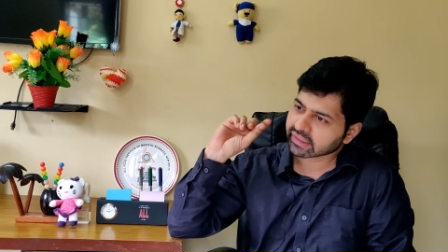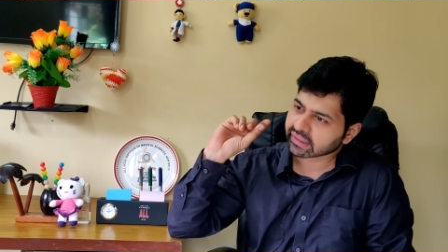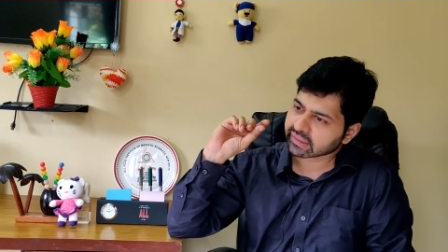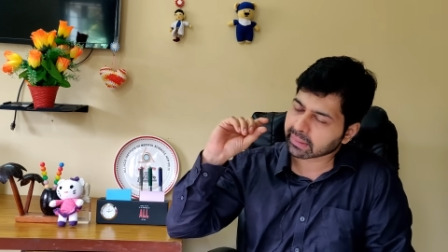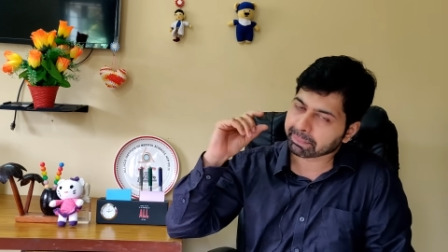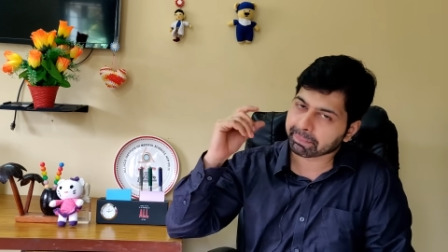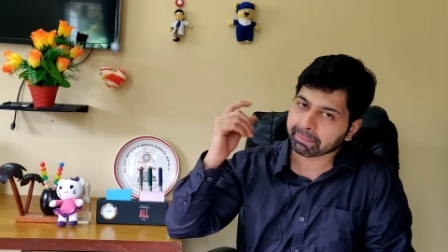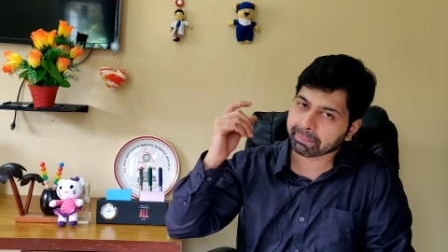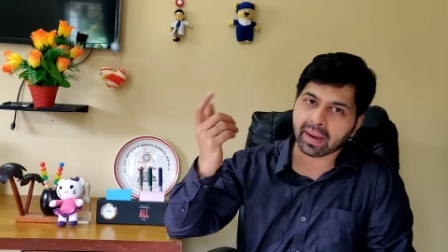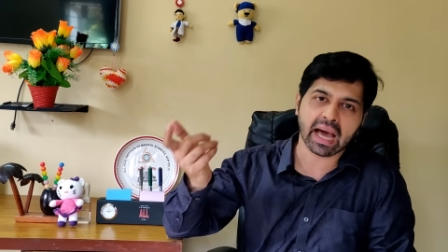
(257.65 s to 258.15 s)

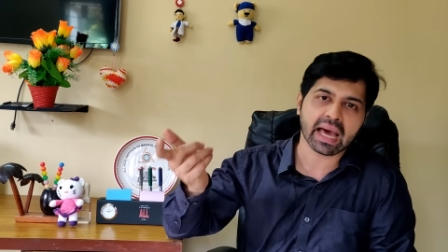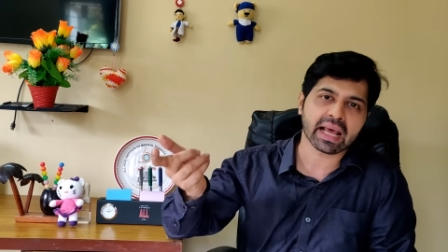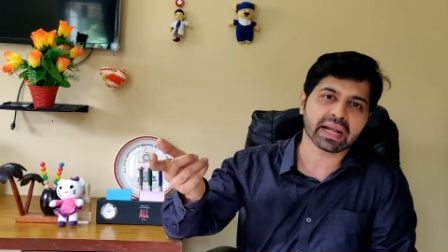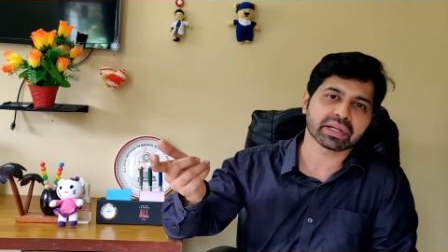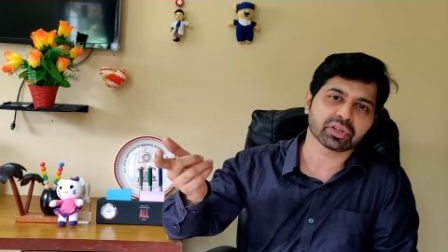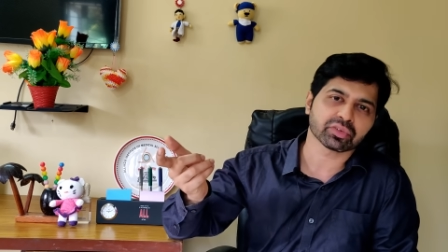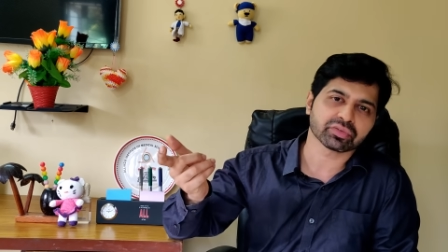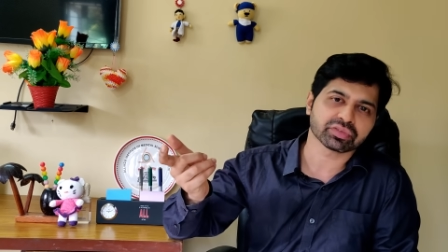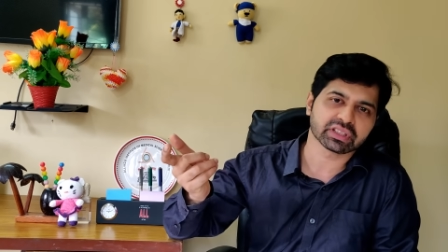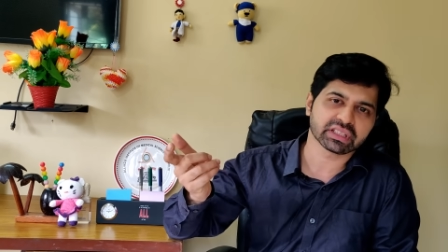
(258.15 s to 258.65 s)
the
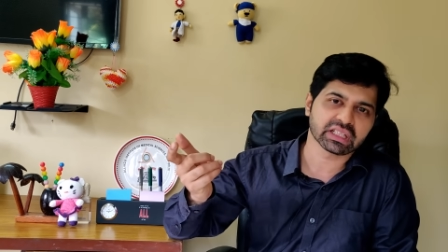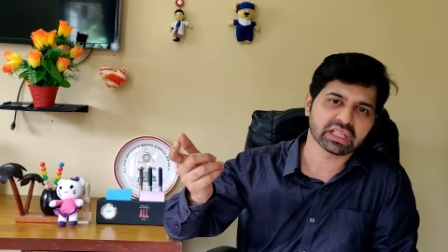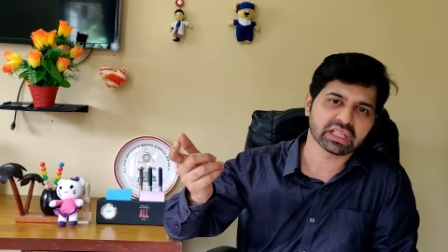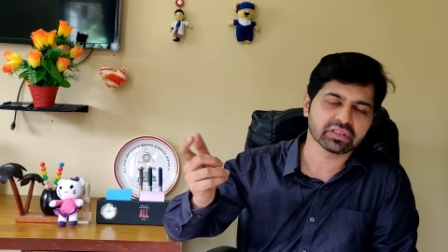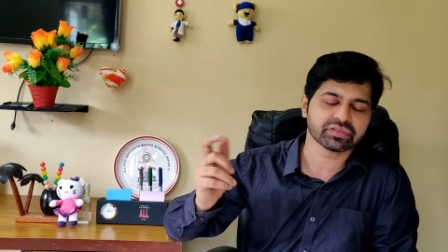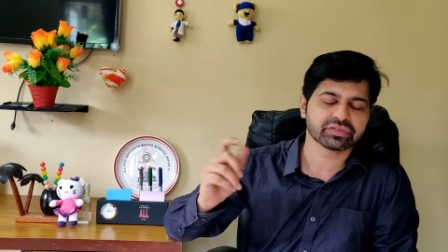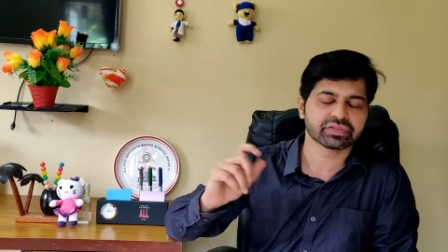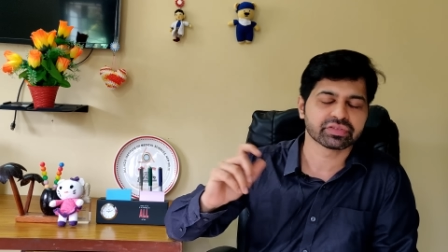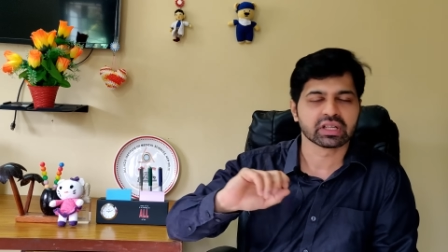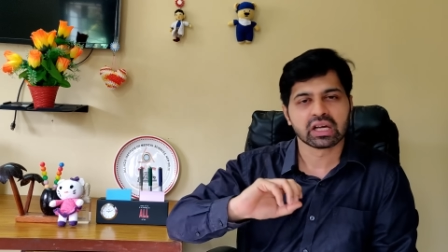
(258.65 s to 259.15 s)
part of the
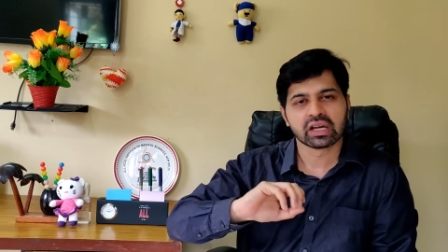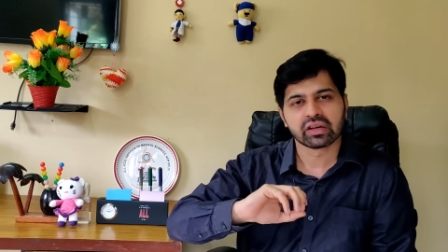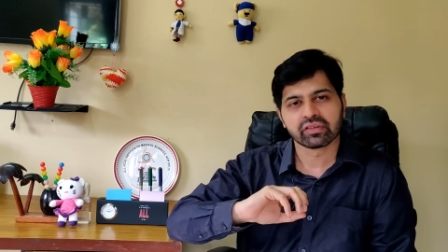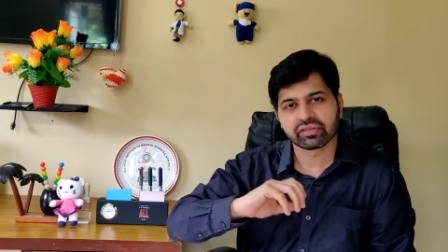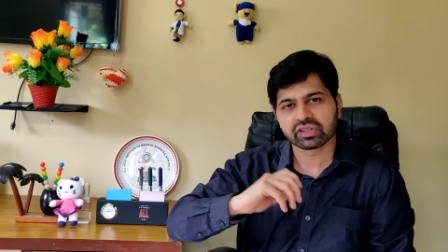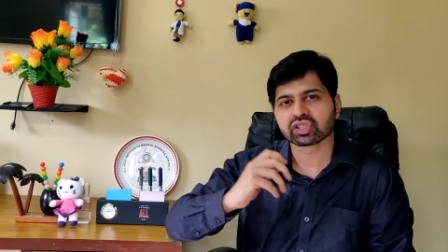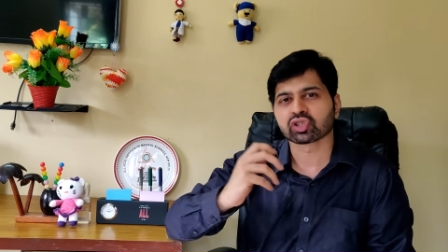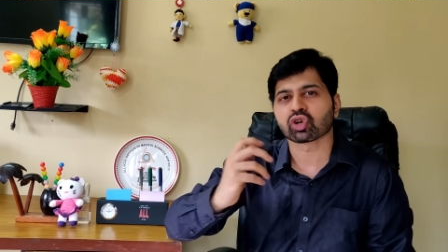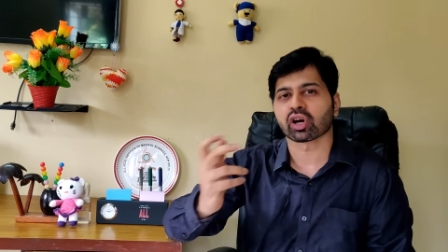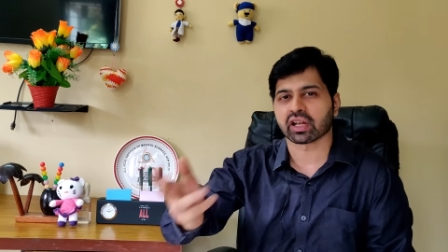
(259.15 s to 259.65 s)
nerve
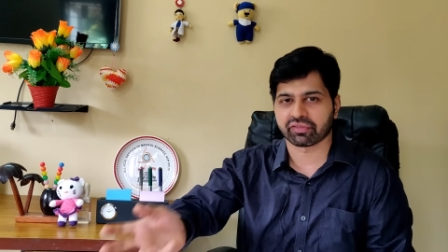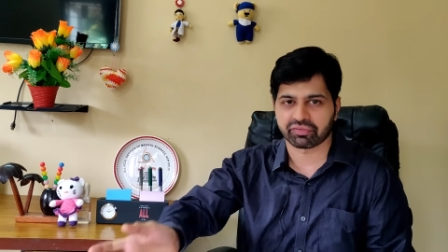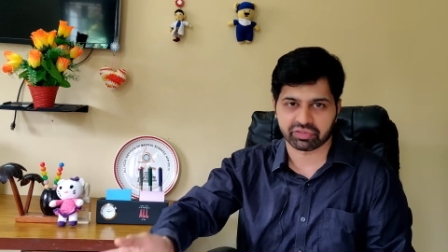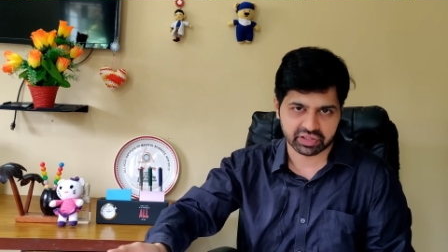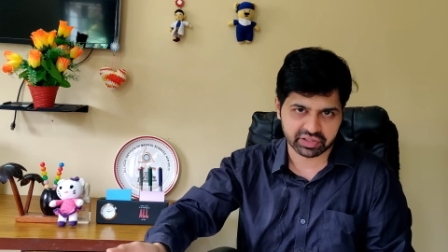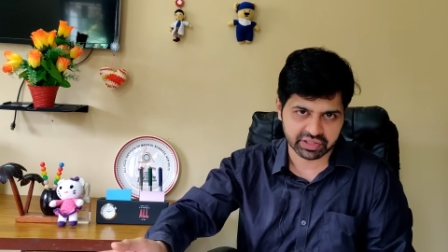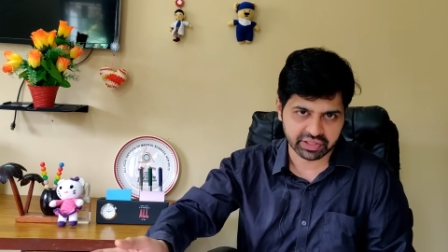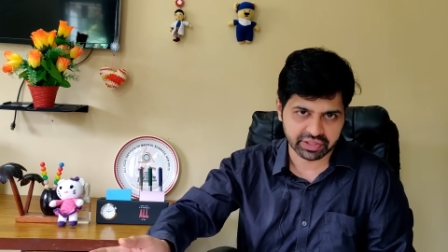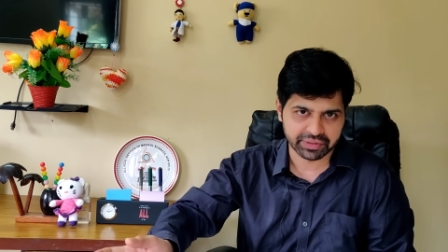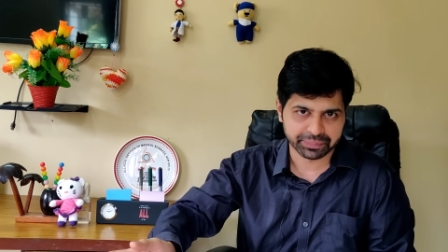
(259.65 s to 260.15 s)
which got
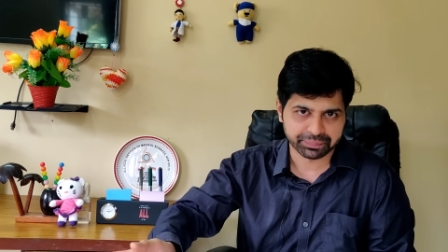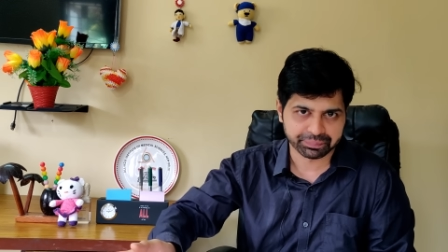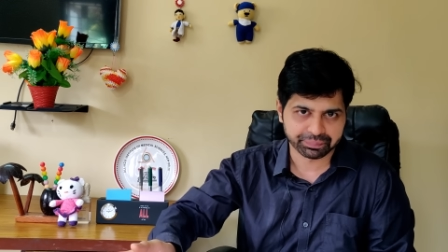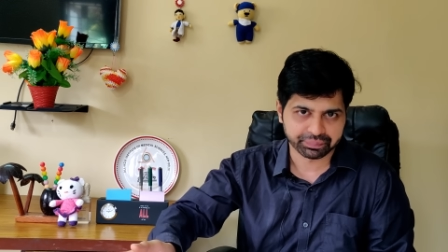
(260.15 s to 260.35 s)
affected.